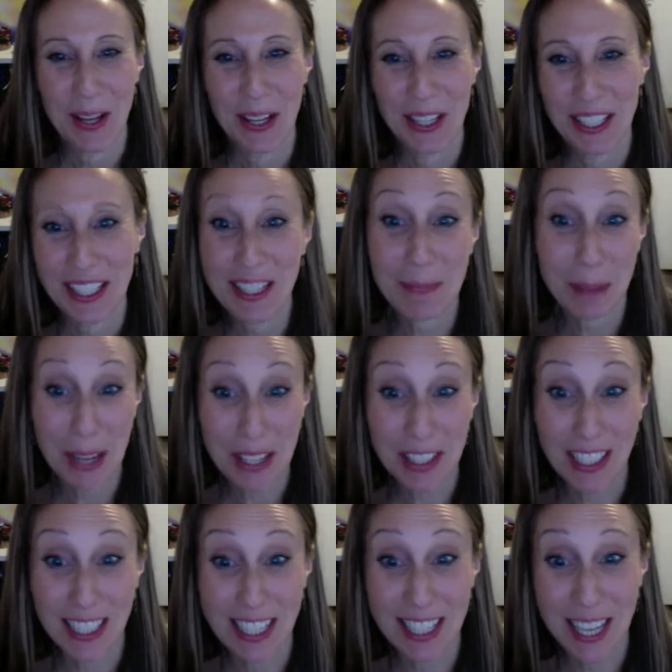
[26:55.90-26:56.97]
He's
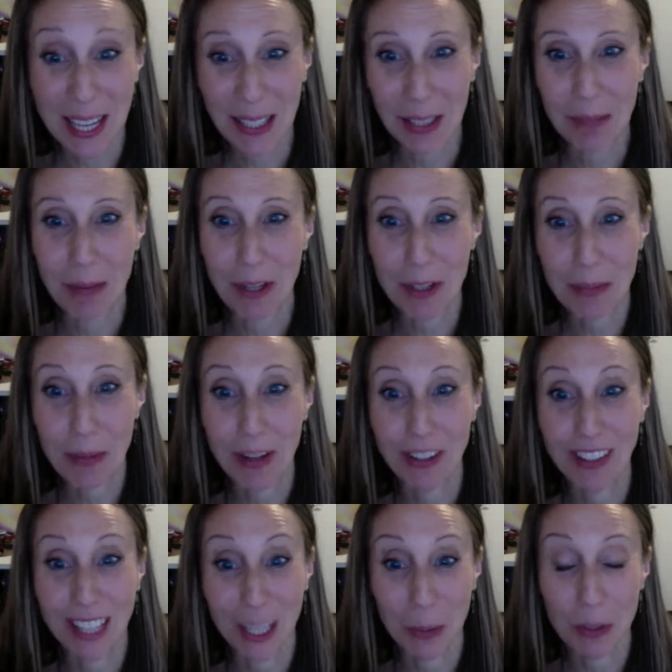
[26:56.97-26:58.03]
basically saying in much
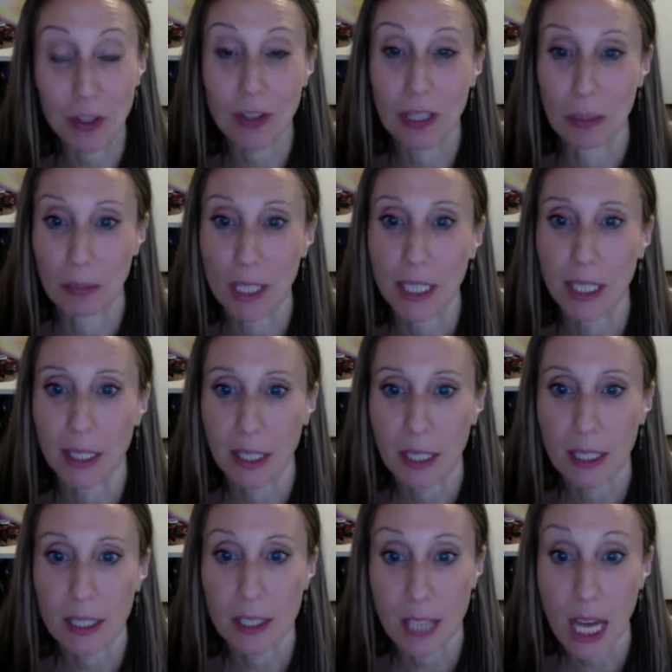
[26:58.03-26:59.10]
better language than me
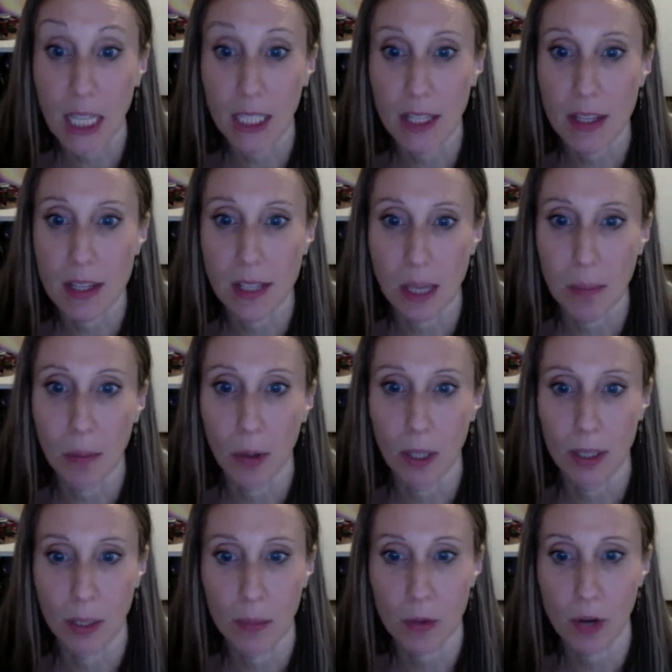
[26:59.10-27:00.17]
exactly the same
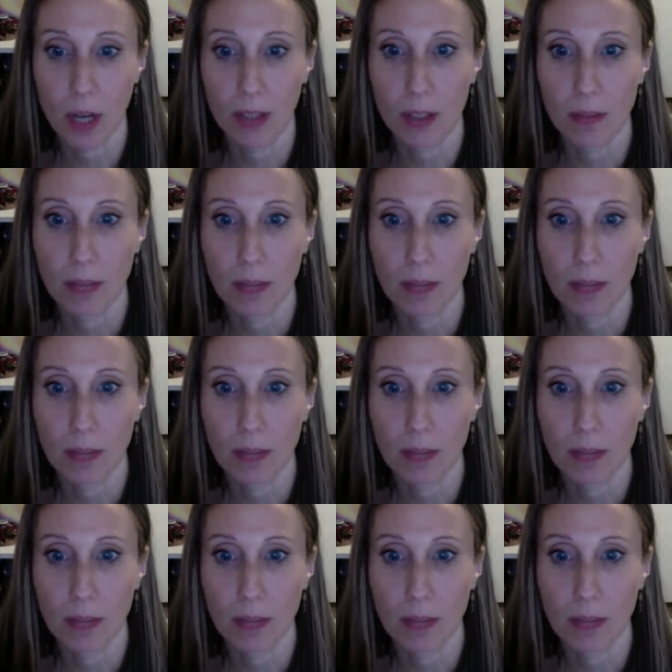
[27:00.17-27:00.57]
point I'm trying to